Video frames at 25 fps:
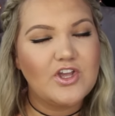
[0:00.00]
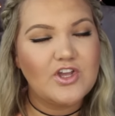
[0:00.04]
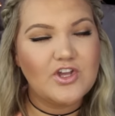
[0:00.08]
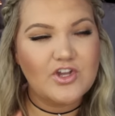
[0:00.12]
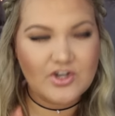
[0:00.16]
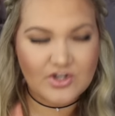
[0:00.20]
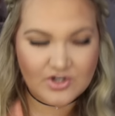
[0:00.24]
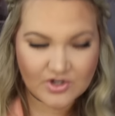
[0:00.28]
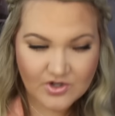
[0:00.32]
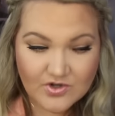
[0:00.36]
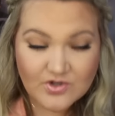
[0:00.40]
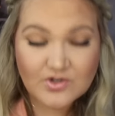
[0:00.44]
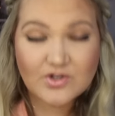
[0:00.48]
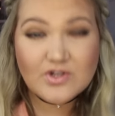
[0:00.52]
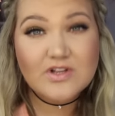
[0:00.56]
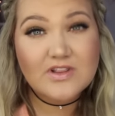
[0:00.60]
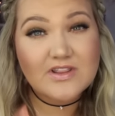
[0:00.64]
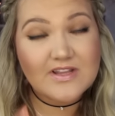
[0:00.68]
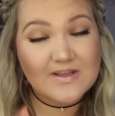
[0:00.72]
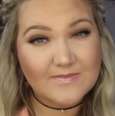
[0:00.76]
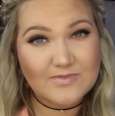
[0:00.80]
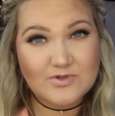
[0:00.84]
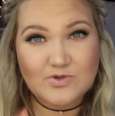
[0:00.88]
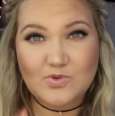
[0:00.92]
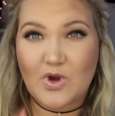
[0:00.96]
good old
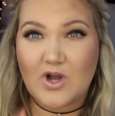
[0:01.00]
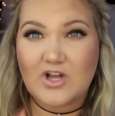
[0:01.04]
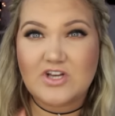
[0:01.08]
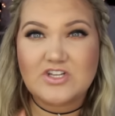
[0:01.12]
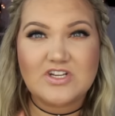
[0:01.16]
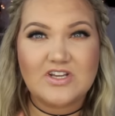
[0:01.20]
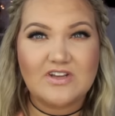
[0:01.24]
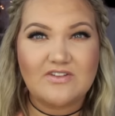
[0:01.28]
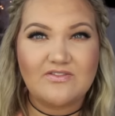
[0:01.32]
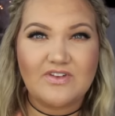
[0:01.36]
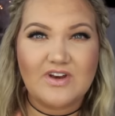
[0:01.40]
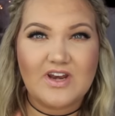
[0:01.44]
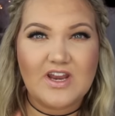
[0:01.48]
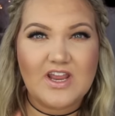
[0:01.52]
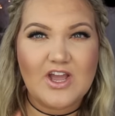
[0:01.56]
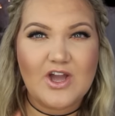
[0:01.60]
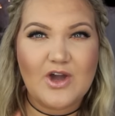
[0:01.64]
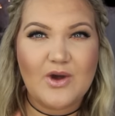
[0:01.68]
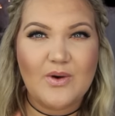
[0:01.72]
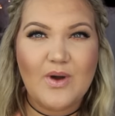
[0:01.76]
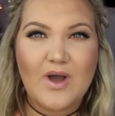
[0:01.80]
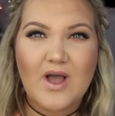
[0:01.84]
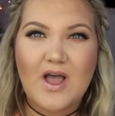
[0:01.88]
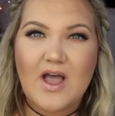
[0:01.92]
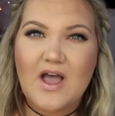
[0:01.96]
lip swatching
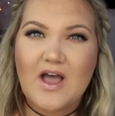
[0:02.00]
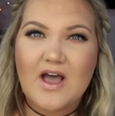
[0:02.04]
video.